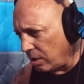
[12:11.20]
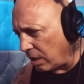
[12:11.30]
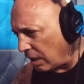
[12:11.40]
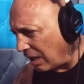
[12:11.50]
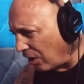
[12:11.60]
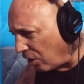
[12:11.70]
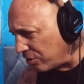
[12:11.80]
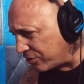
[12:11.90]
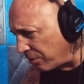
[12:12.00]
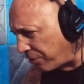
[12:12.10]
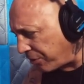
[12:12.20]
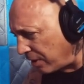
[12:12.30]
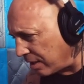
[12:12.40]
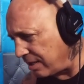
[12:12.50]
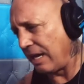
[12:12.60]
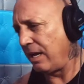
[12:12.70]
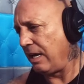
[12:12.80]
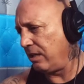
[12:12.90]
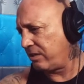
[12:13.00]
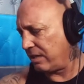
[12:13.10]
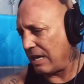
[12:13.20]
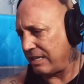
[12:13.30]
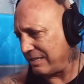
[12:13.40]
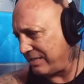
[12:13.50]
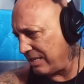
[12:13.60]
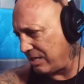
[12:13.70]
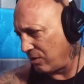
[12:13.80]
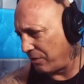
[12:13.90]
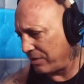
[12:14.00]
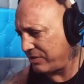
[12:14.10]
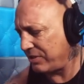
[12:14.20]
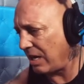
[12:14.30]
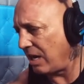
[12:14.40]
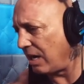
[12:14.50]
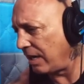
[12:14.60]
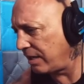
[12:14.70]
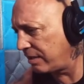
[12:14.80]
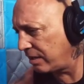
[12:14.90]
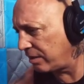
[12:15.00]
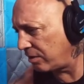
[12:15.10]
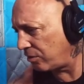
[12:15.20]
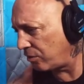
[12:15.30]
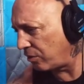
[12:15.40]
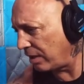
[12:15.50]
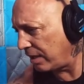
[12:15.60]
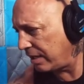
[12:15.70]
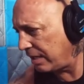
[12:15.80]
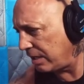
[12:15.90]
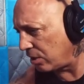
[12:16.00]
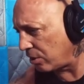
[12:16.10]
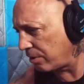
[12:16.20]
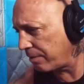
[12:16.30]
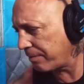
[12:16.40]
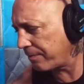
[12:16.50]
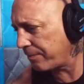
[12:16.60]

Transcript: I also think, yeah, I can see here on the side, right here,